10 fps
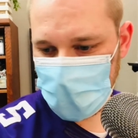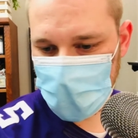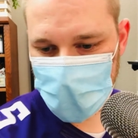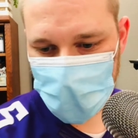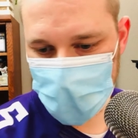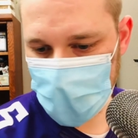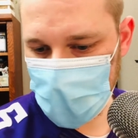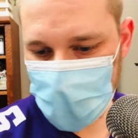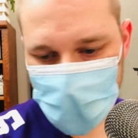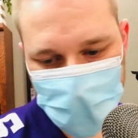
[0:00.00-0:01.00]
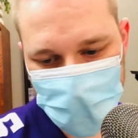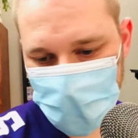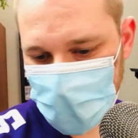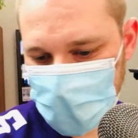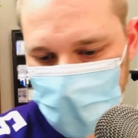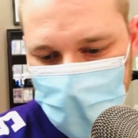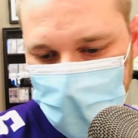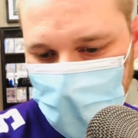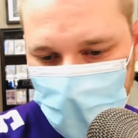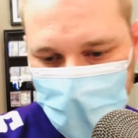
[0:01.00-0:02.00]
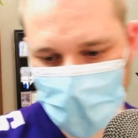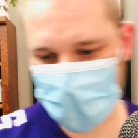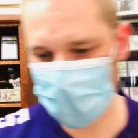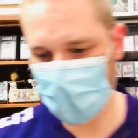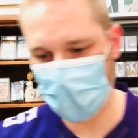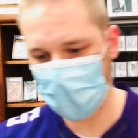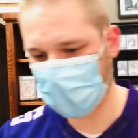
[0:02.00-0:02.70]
Gary Gaetti, Kent Hrbek, sorry,